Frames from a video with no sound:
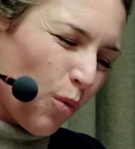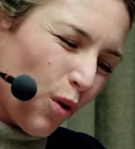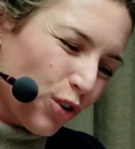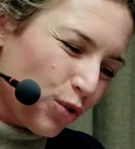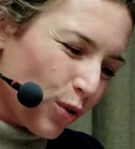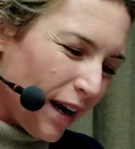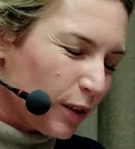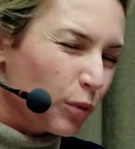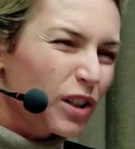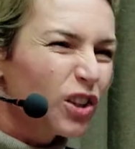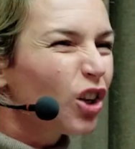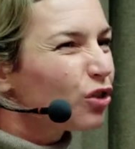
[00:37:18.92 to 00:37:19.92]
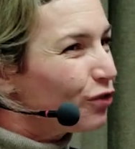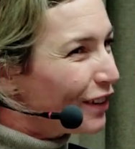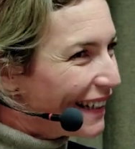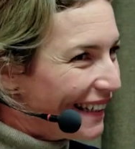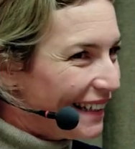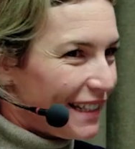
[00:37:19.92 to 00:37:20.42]
"What you had was not
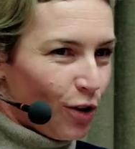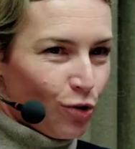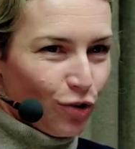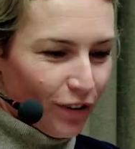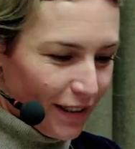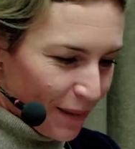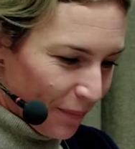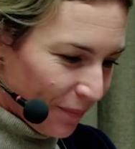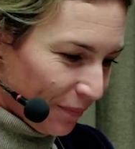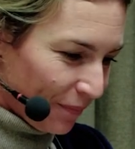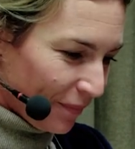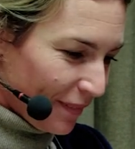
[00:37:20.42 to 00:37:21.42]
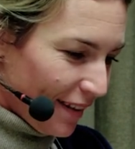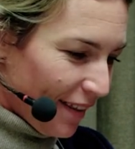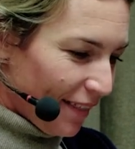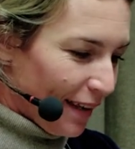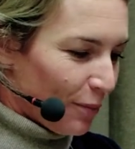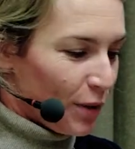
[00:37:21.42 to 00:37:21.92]
really socialism,"
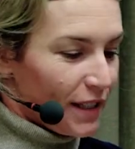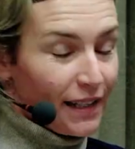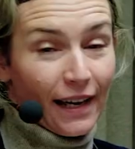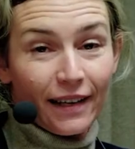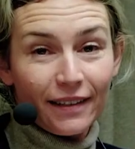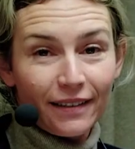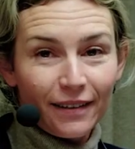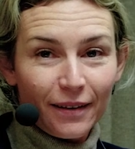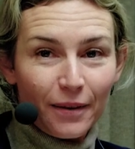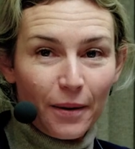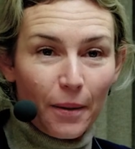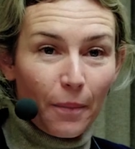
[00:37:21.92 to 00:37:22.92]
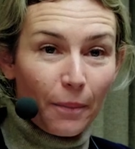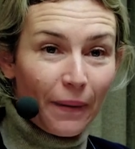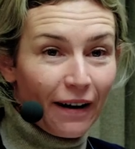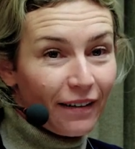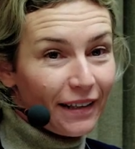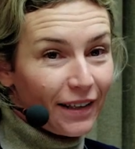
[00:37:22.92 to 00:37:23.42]
they would say,
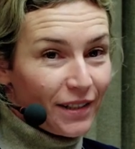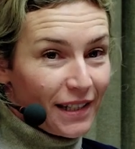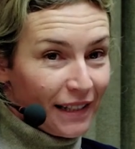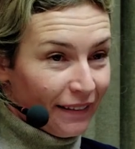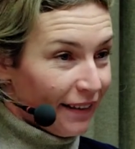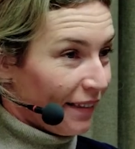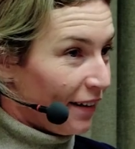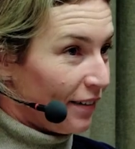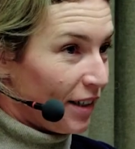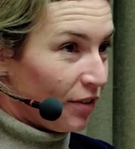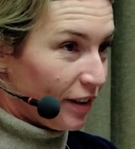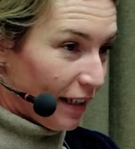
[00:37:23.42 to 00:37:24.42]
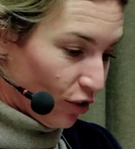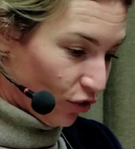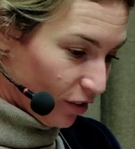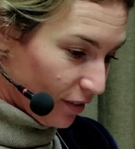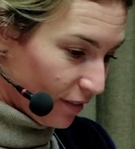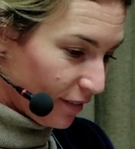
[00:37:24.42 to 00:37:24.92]
barely concealing their
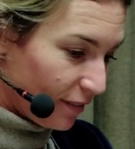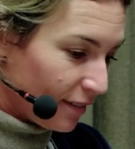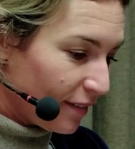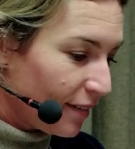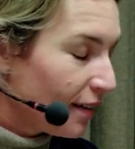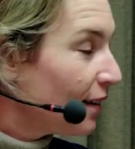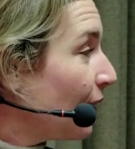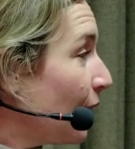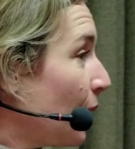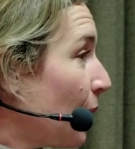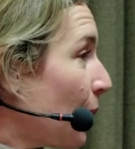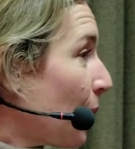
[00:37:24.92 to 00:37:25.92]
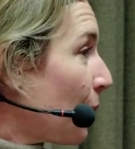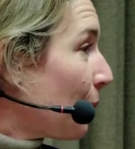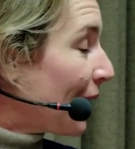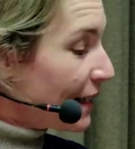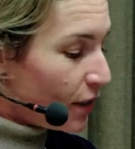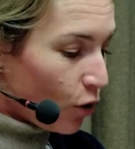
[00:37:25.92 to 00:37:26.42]
irritation.
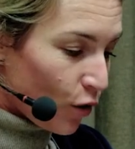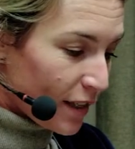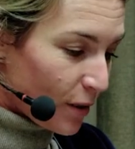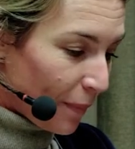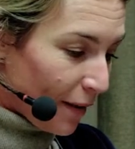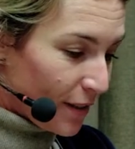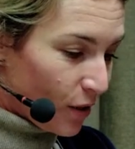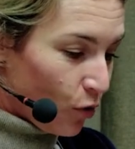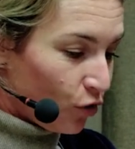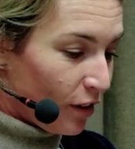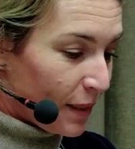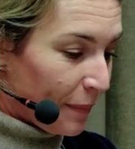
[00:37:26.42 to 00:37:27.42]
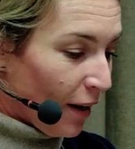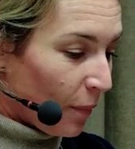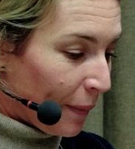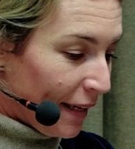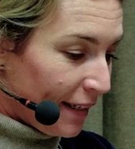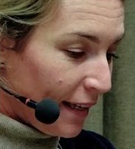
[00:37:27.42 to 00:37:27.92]
My stories about socialism in
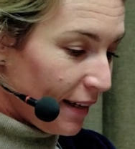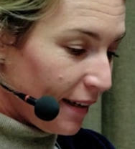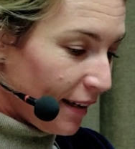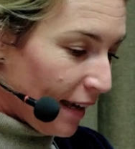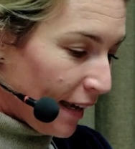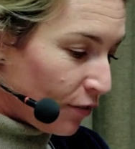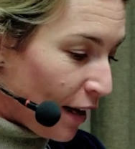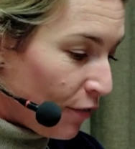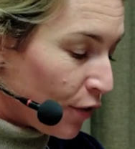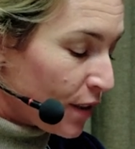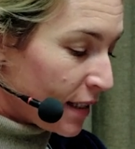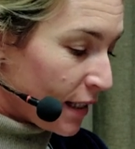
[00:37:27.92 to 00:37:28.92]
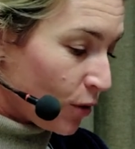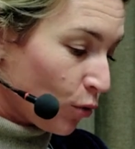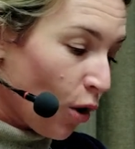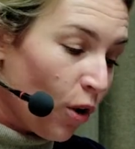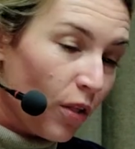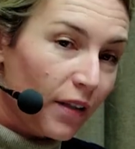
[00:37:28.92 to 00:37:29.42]
Albania and references to
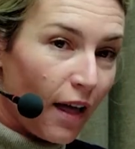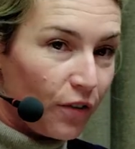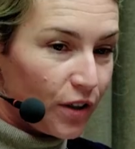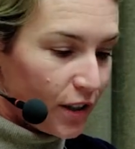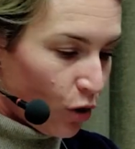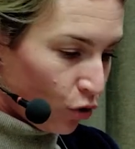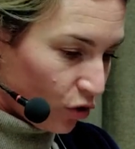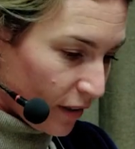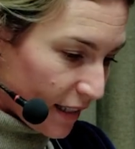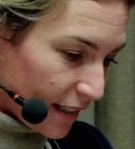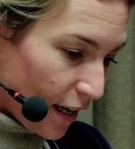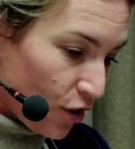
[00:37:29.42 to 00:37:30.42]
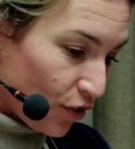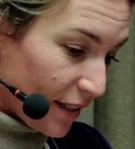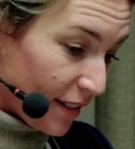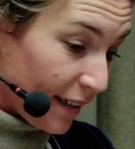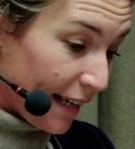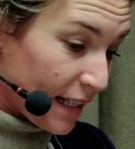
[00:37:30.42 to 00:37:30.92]
all the other socialist
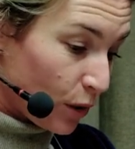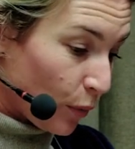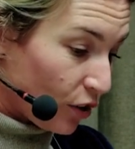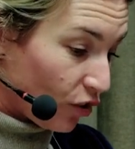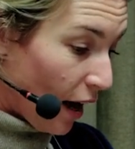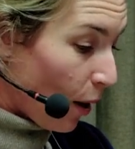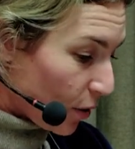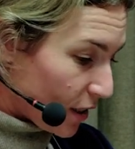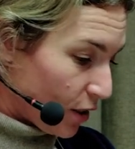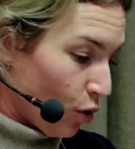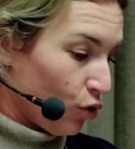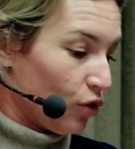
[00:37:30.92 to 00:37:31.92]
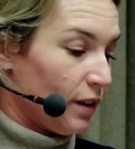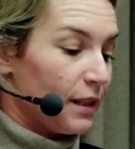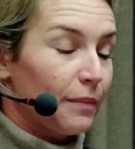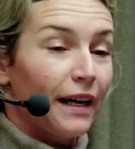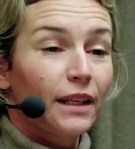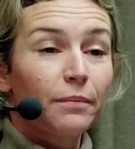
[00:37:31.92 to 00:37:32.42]
countries against which our
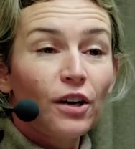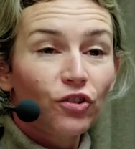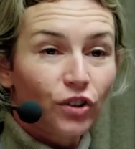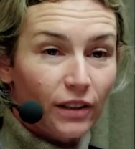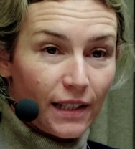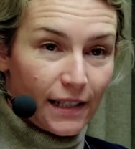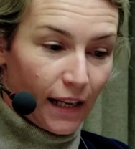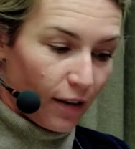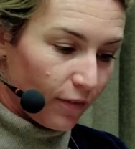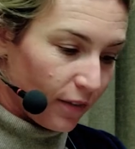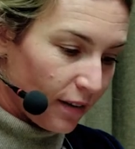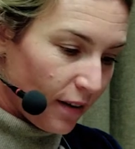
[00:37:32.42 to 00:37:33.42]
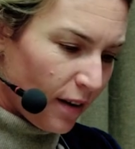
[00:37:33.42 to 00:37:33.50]
socialism had measured itself